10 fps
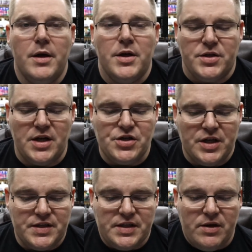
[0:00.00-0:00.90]
So as you
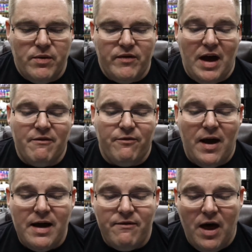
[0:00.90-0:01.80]
can see, we've got
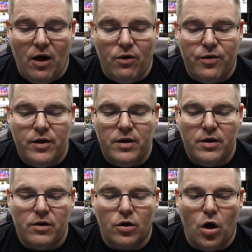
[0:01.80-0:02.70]
5 health,
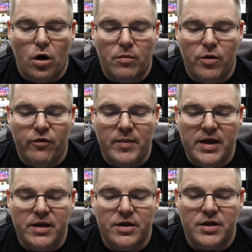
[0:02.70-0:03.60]
long
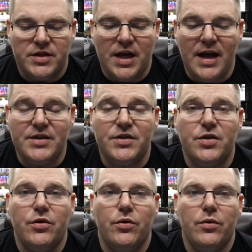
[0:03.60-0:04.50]
movement, size
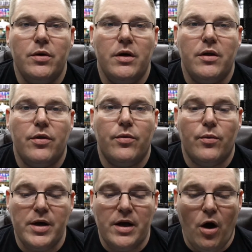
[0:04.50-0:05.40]
2,
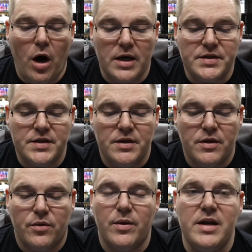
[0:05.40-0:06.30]
3 cost,
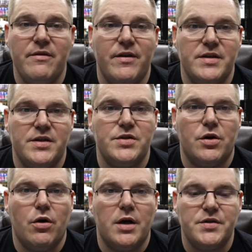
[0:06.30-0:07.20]
3 defenses
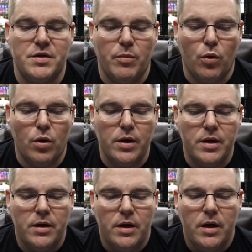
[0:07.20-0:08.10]
across the board.
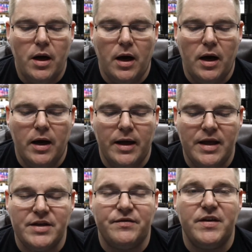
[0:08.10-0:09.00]

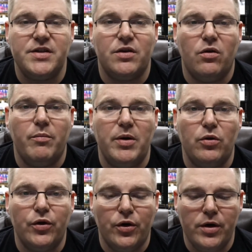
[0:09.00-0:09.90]
His physical
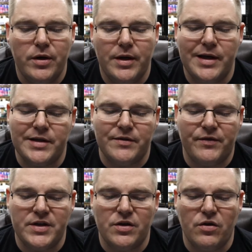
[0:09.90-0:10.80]
builder is
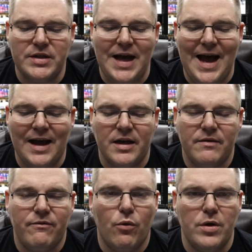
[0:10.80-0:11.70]
physical attack,
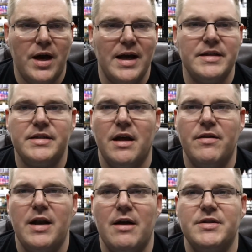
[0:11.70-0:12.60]
4 dice,
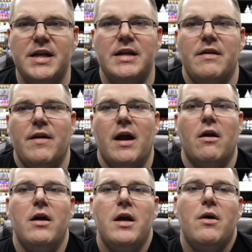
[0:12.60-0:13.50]
nothing outstanding
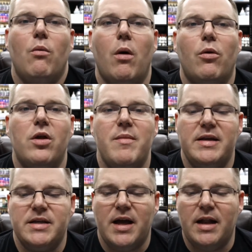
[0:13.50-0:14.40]
there. What really
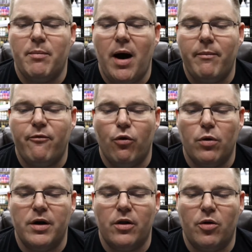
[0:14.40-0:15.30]
makes it kind of pop
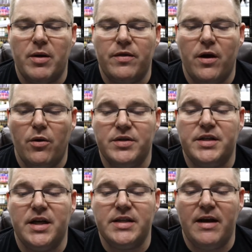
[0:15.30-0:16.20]
forward a little bit, though, is
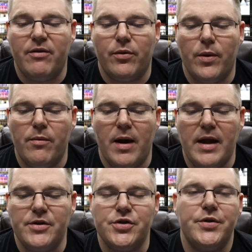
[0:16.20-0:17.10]
it does have a 3
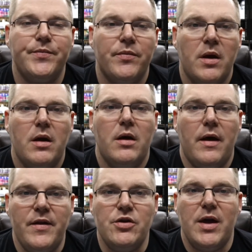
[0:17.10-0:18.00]
range,
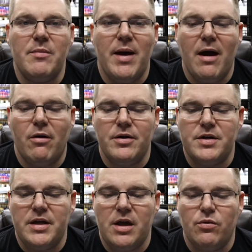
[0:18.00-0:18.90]
and then you gain power
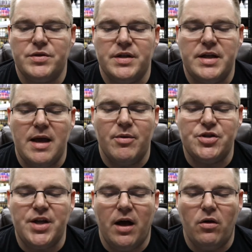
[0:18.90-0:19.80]
equal to the
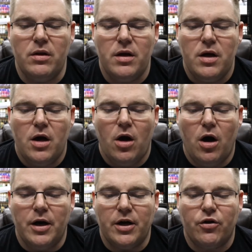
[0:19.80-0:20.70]
damage dealt.
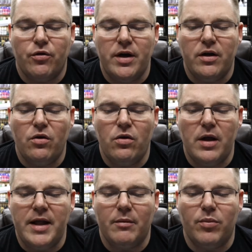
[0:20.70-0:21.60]
On a
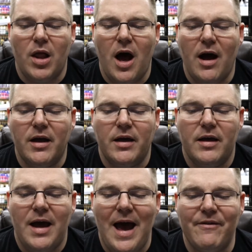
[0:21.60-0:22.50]
critical and a block,
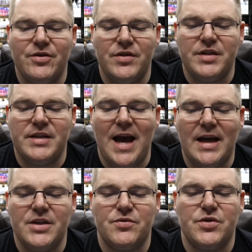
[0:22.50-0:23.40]
after this
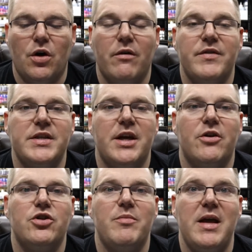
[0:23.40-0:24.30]
attack is resolved, this
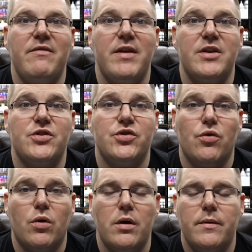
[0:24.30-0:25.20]
character may advance
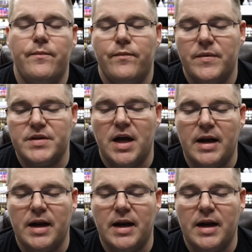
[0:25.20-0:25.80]
short. It's kind of